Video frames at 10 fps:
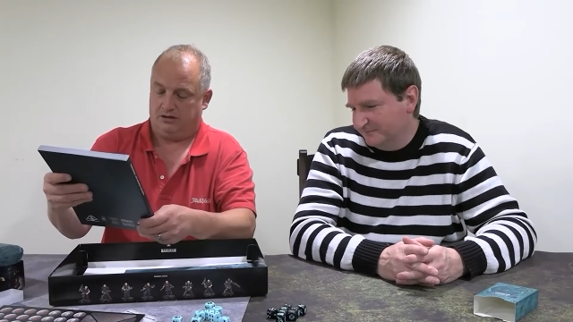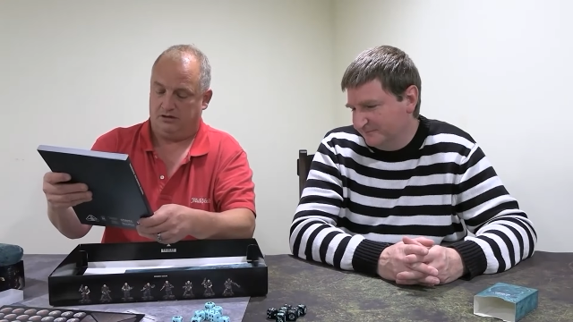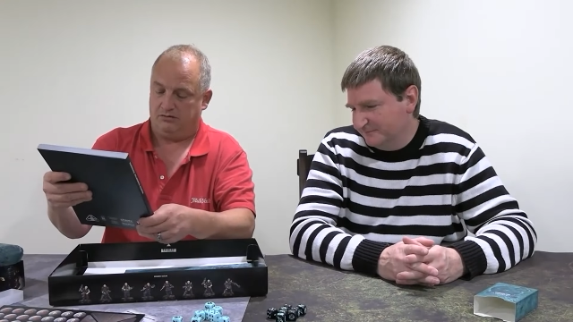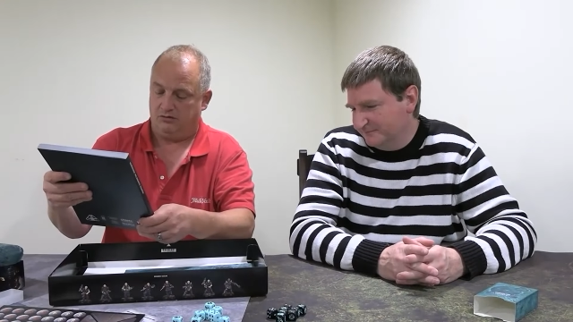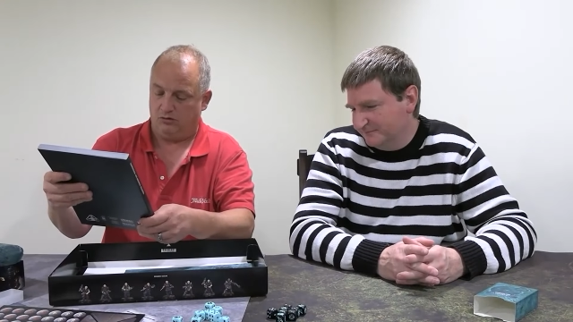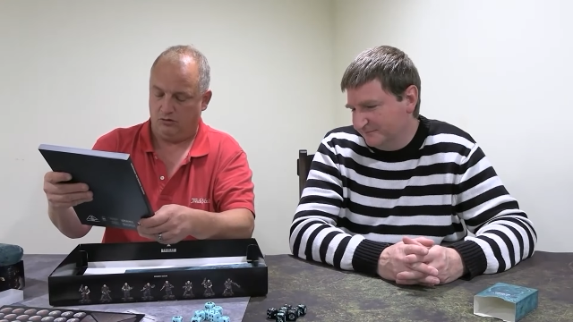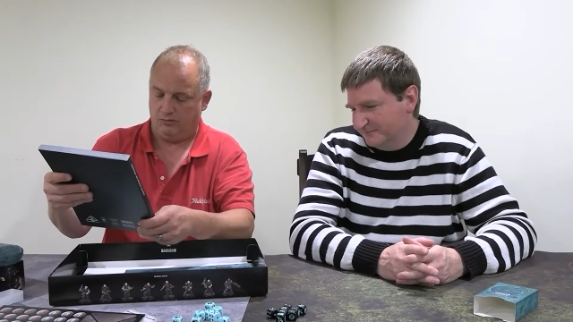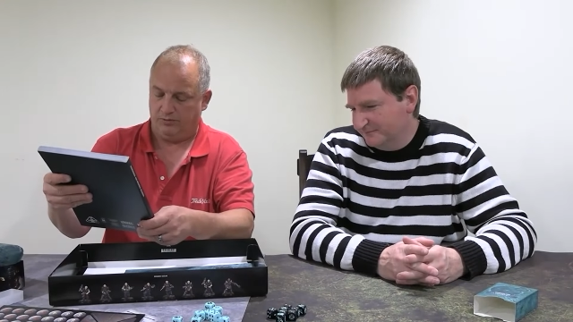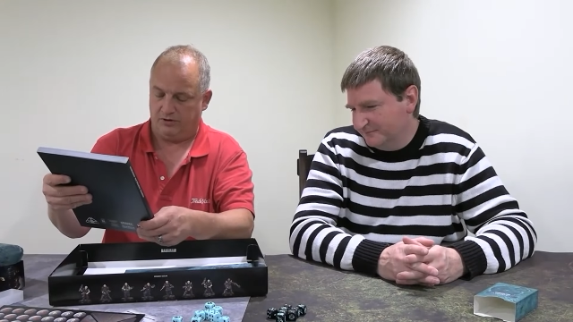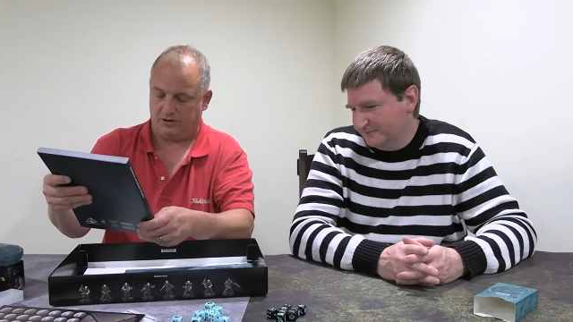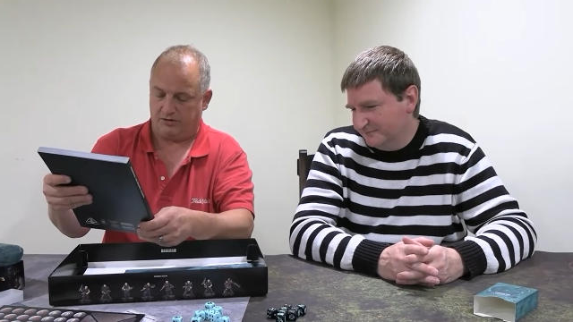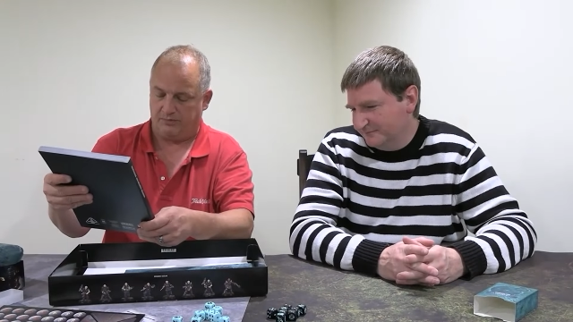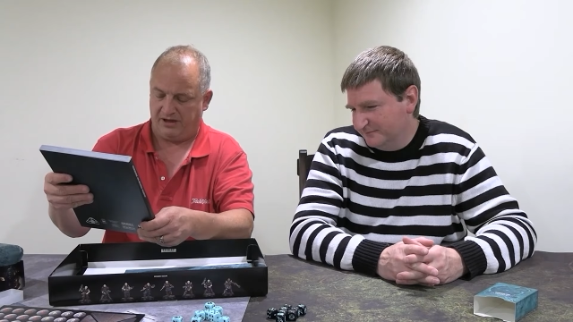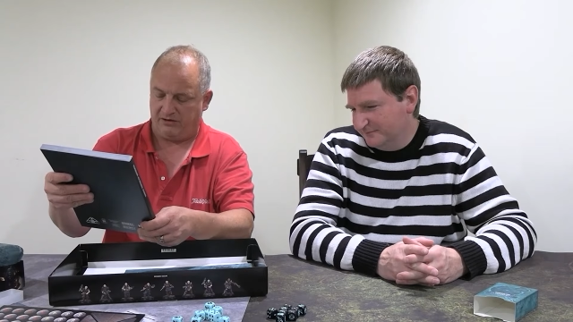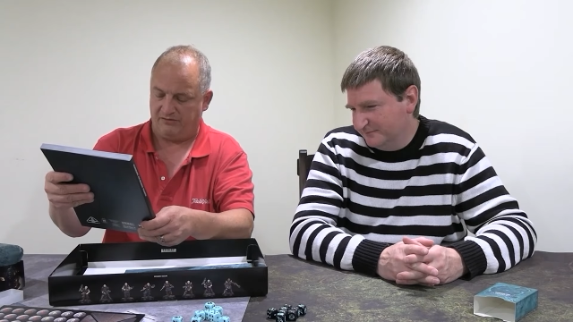Speaker 1: The rule book.
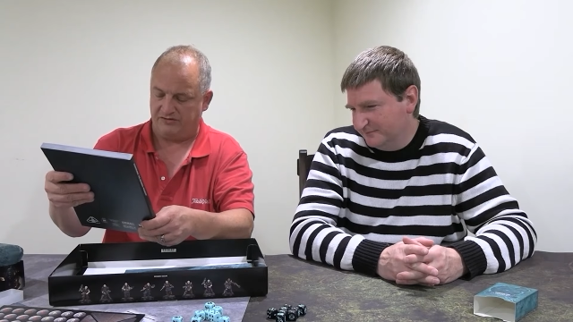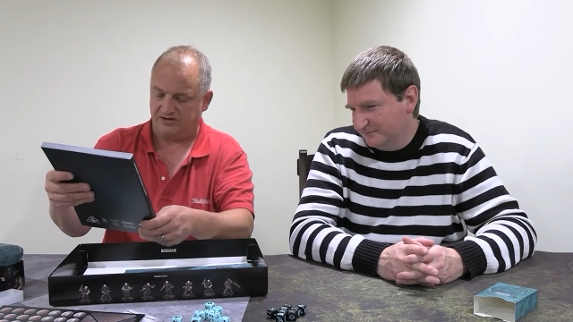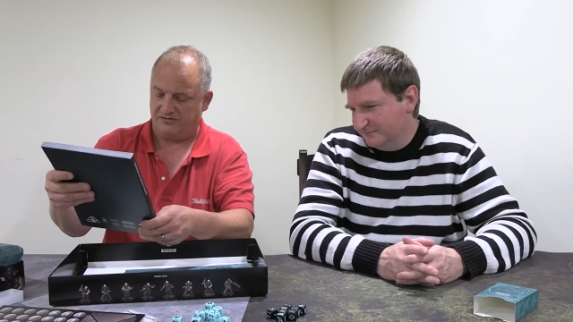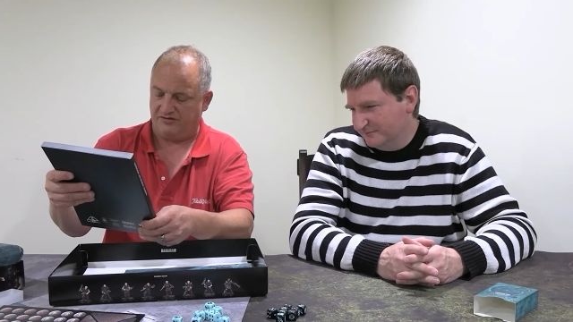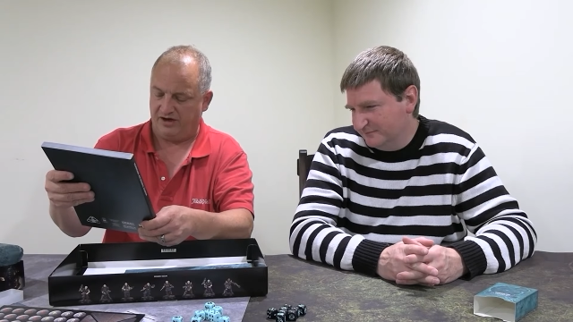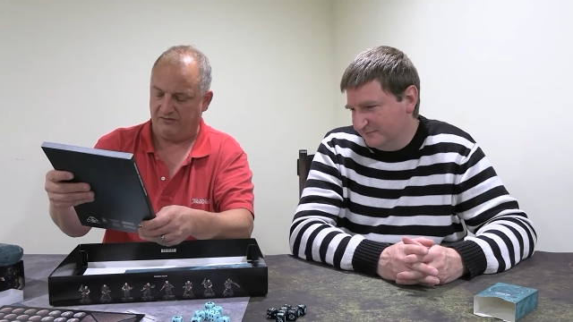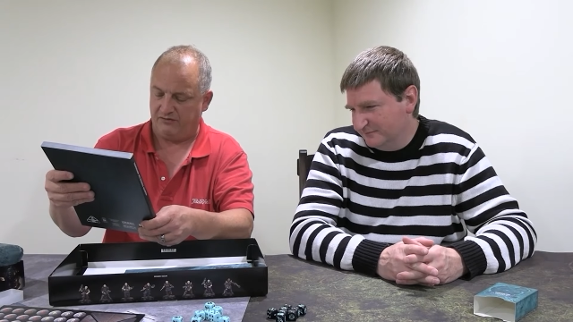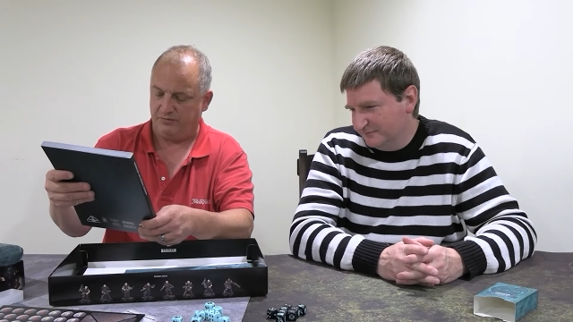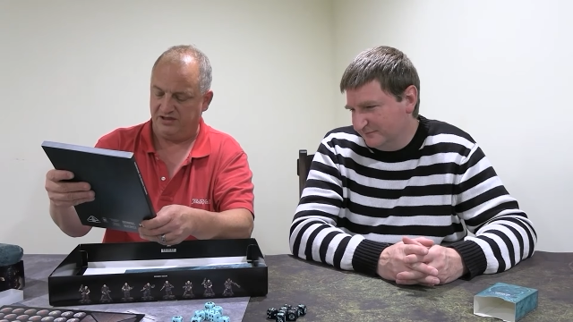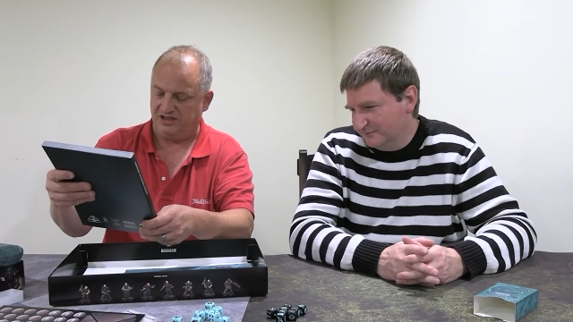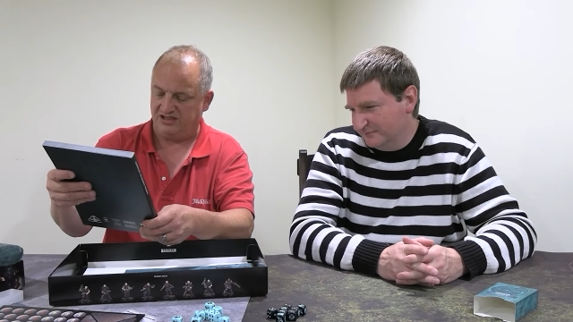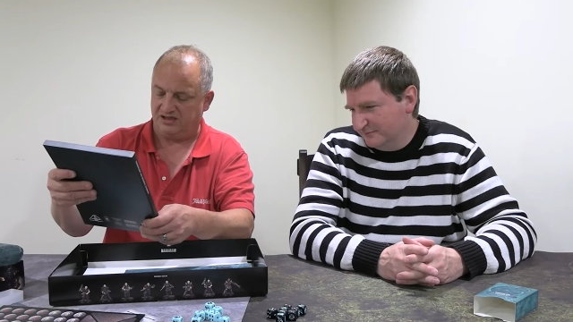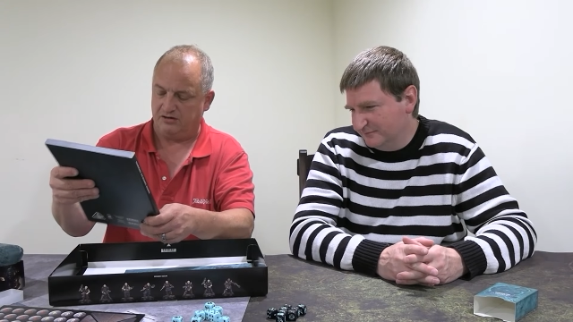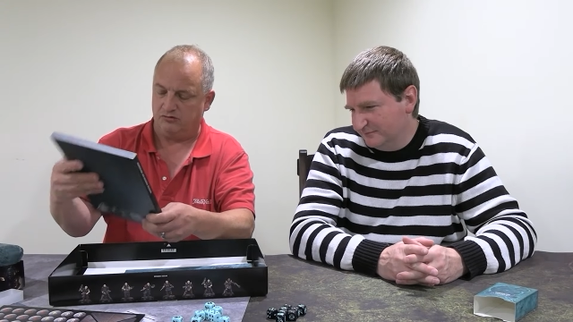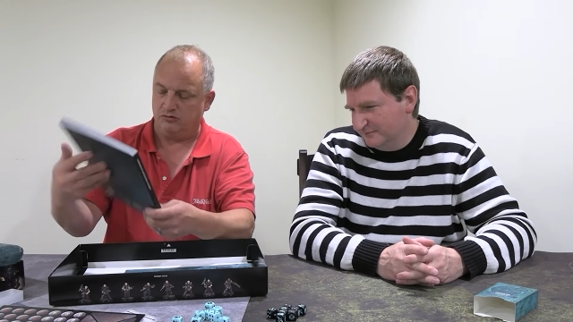Battle for survival beneath
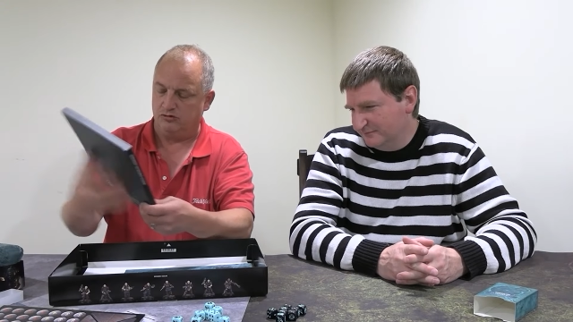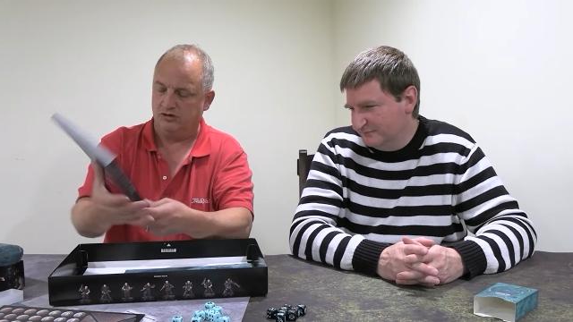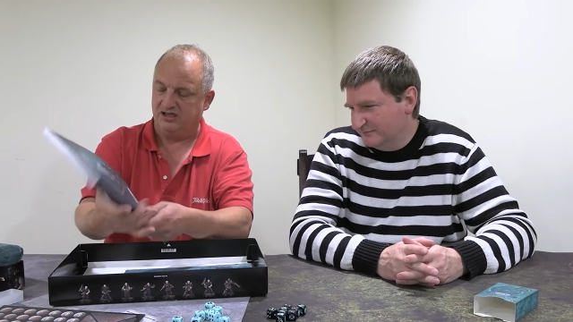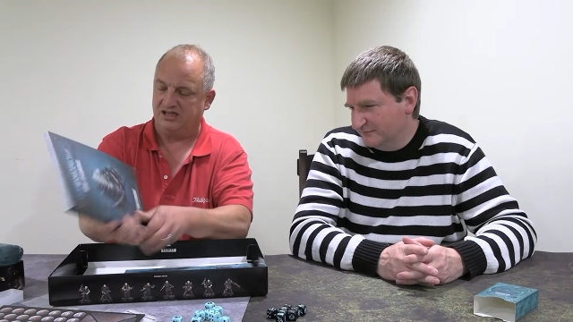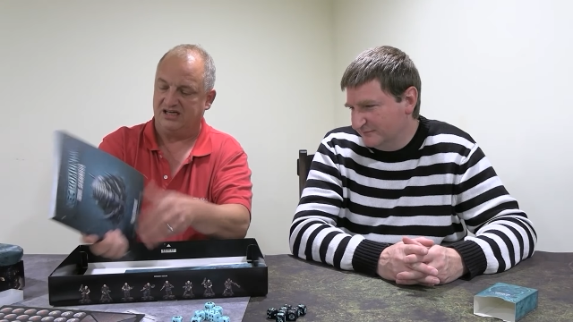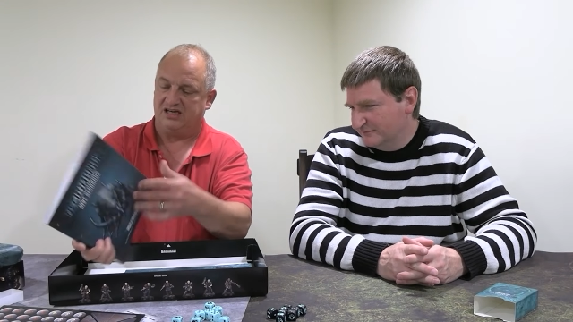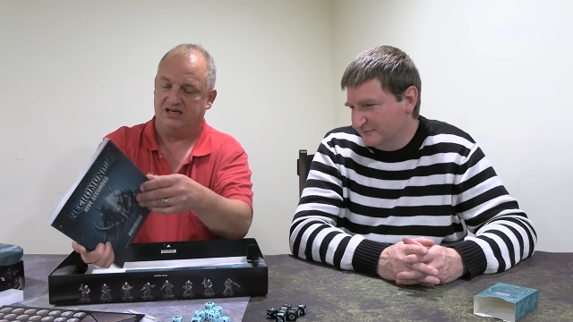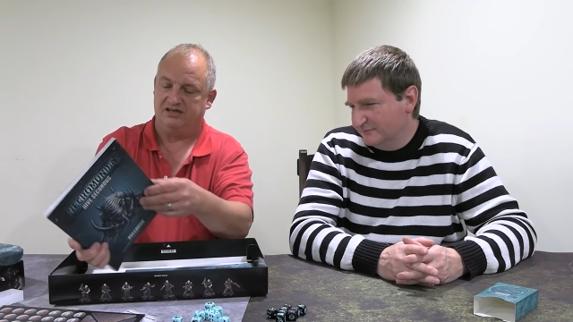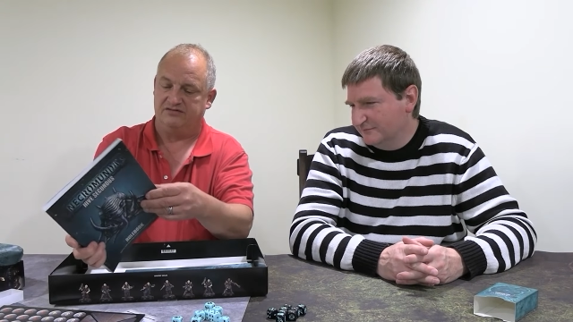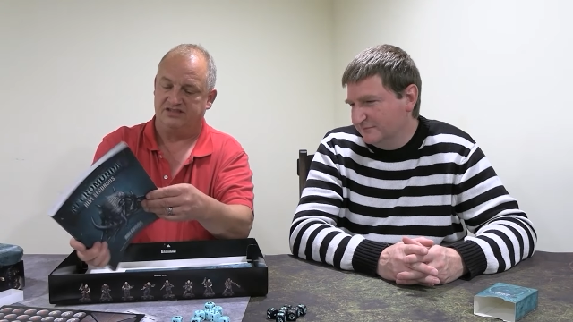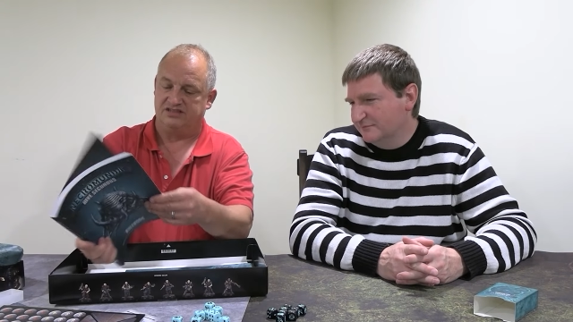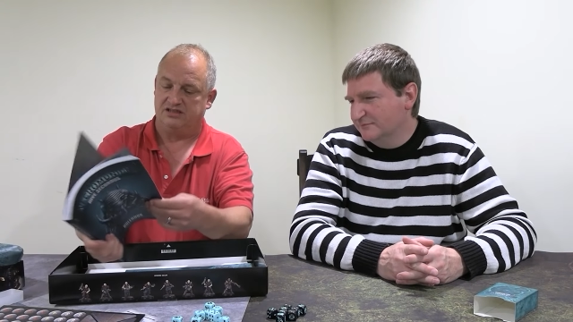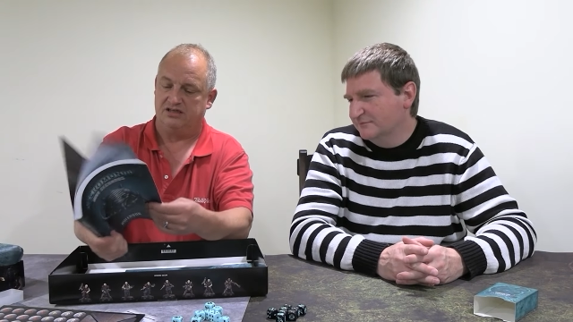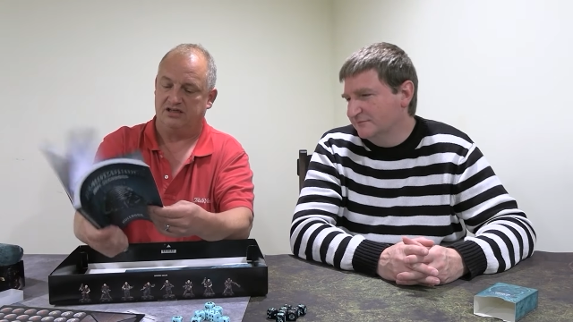a ruined hive's.